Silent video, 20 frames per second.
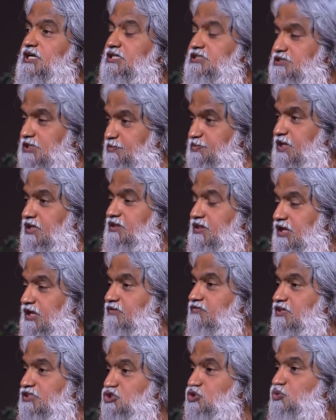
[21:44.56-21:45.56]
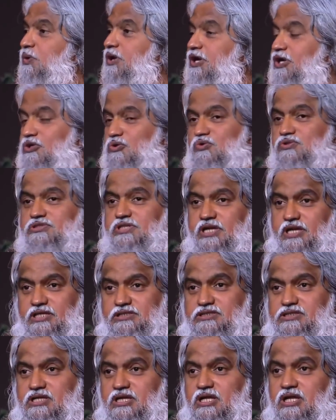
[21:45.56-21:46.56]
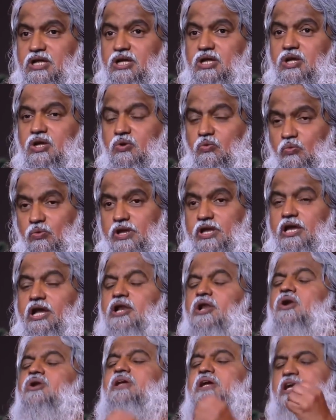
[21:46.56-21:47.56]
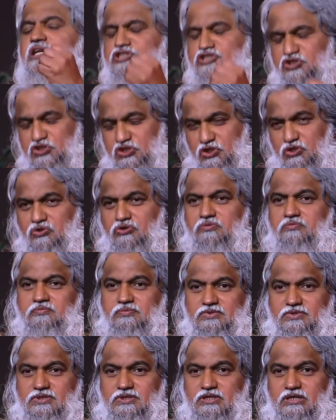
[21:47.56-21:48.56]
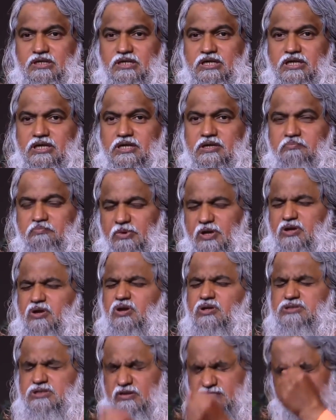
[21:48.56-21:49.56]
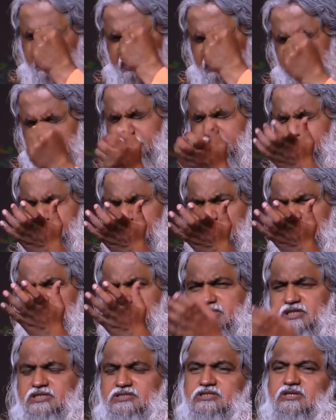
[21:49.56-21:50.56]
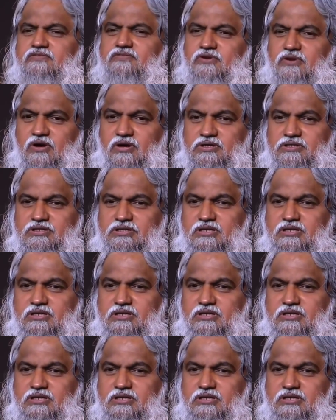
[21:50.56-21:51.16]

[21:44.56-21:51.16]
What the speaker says: chapter 3 verse 22 says, "We are not consumed because of the compassions of God."